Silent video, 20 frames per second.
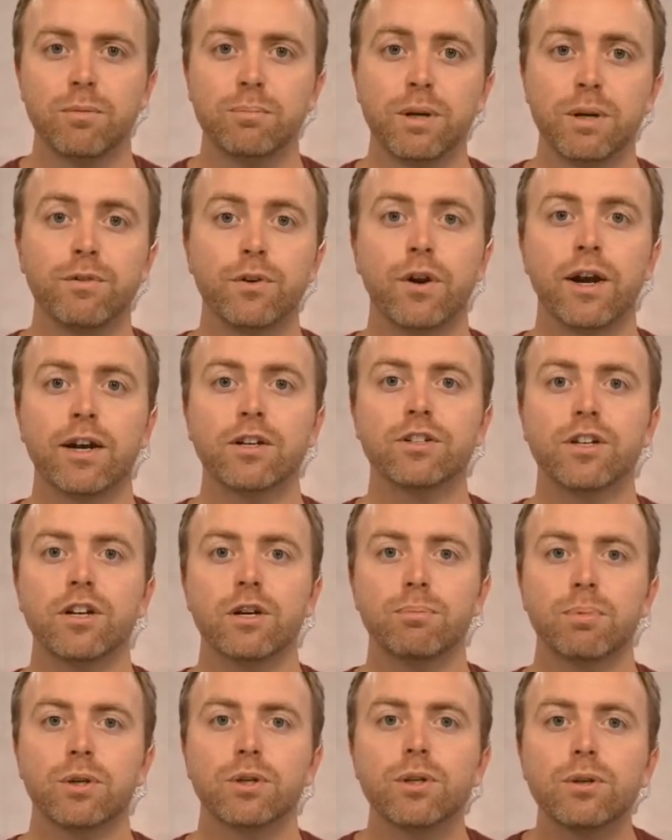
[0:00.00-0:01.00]
but if you're actually
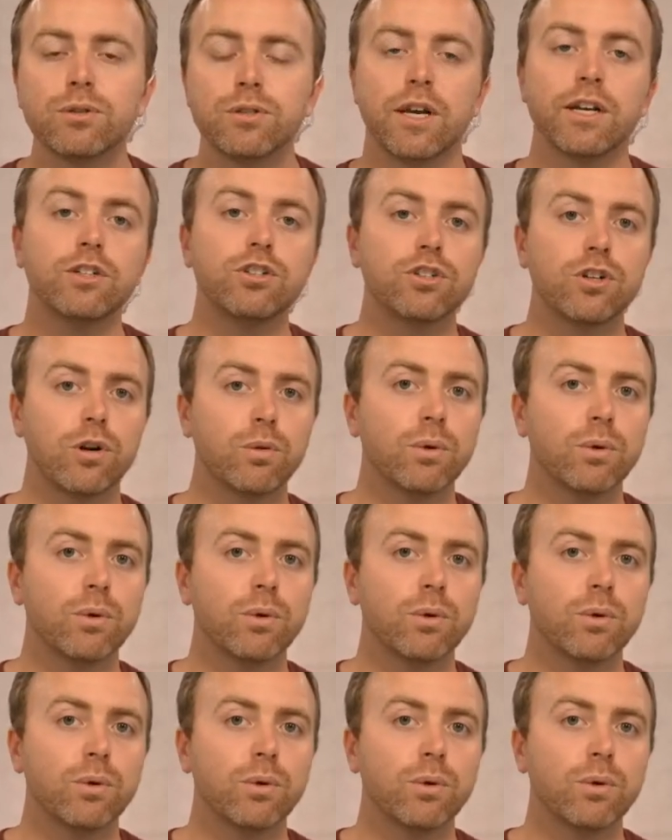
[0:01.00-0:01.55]
gonna produce a show